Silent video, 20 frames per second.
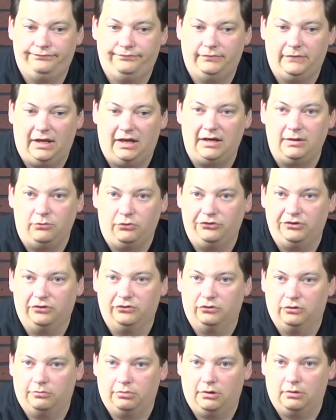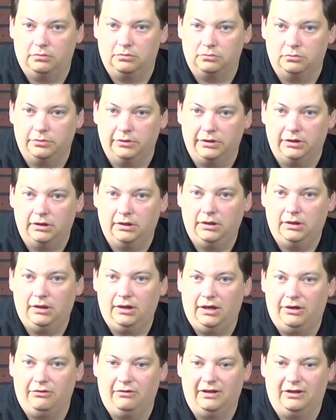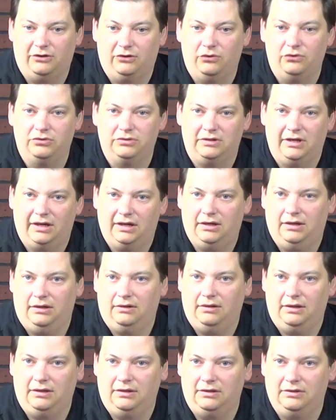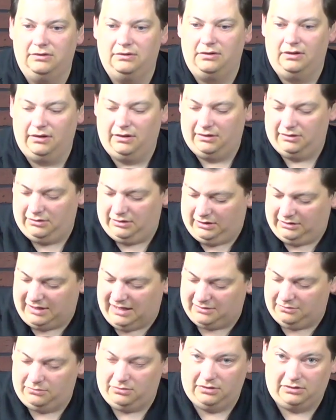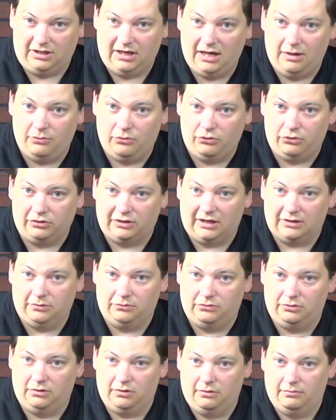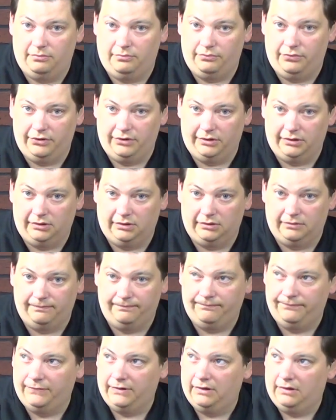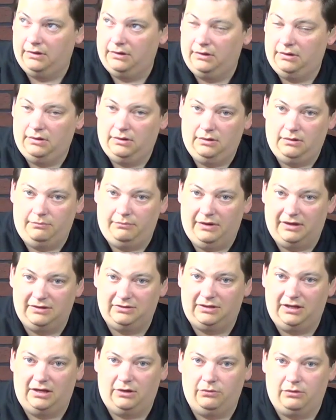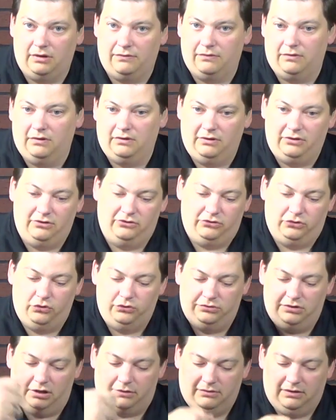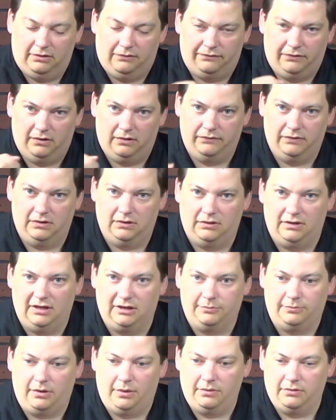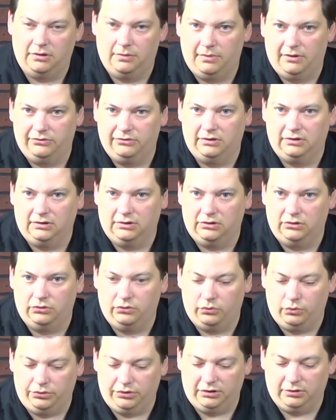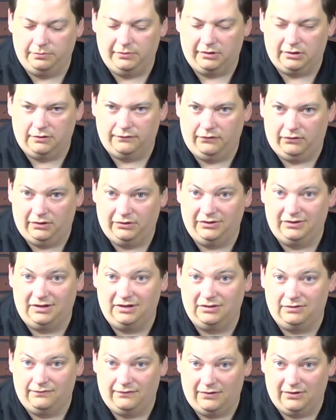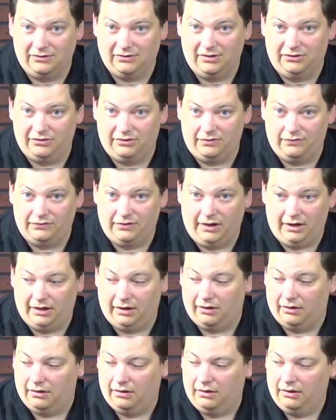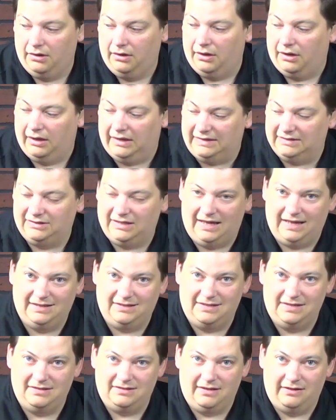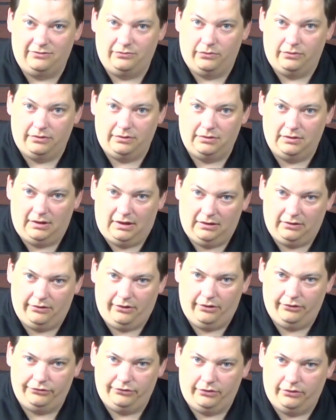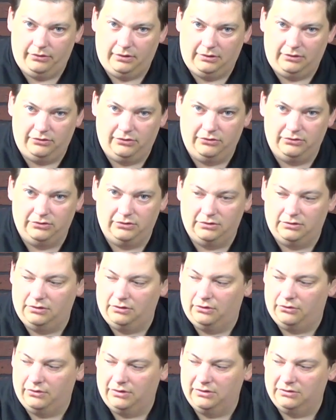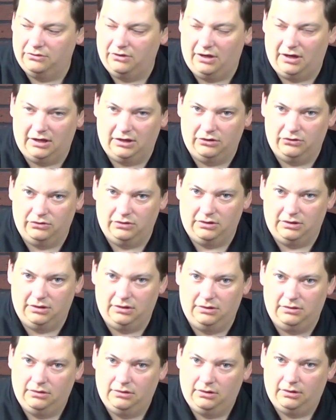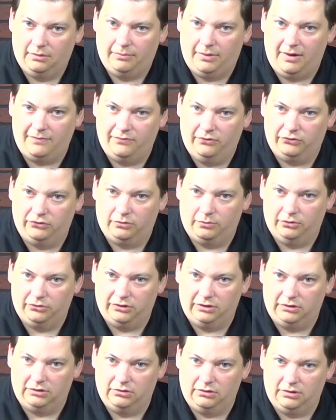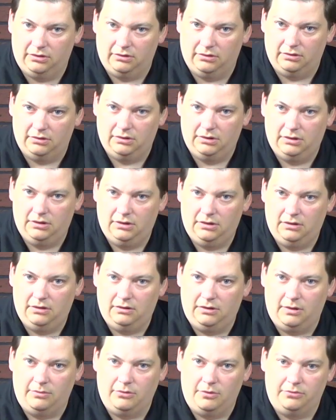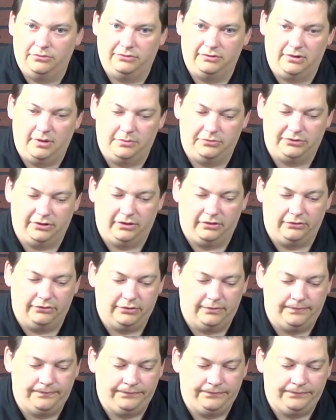any music store probably, and like gooseneck, and they just you can attach them to the table or attach them to the mic stand or whatever, and they just gooseneck right in front of it. And that's probably the best thing to do with this microphone because it is very sensitive to air, as is this one. There is not a good pop filter built into themselves.